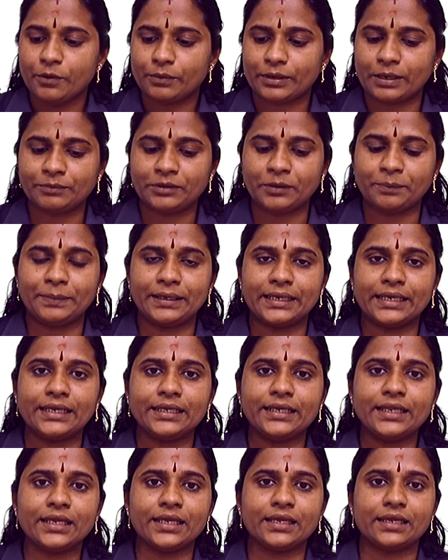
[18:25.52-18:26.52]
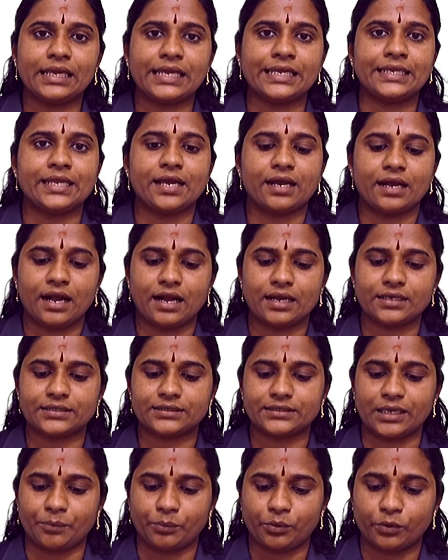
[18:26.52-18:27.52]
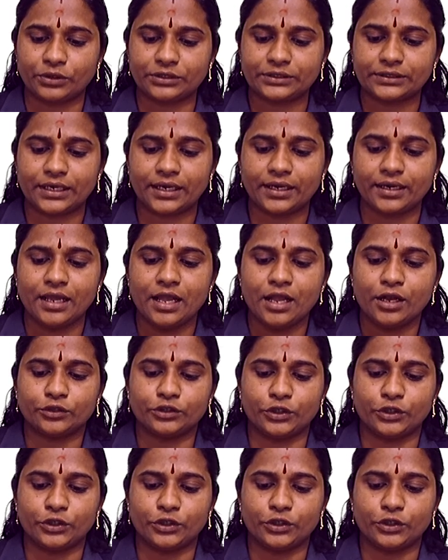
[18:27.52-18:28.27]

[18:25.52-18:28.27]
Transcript: From the beginning, India has supported